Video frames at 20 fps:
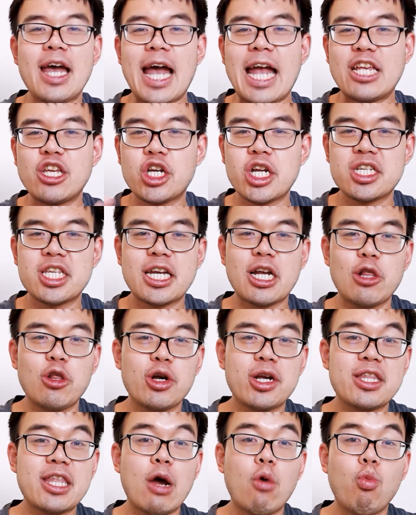And you can take a
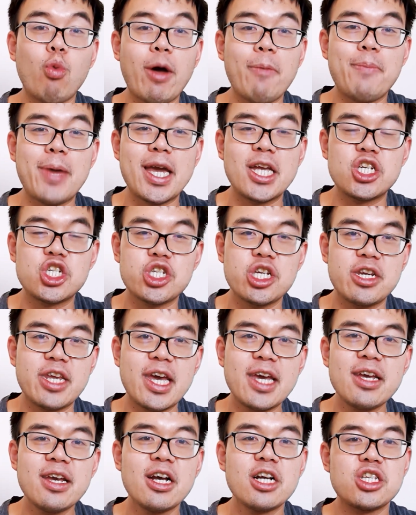look at that web page
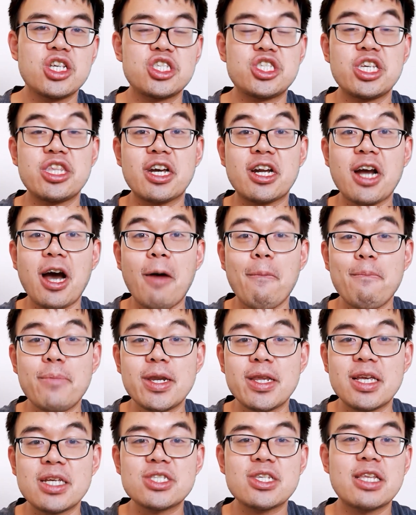today to see the
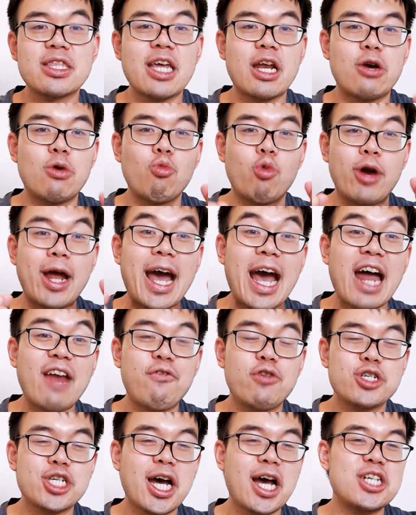companies that were
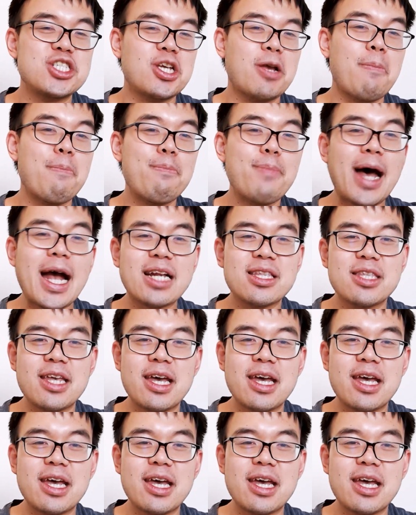advertising back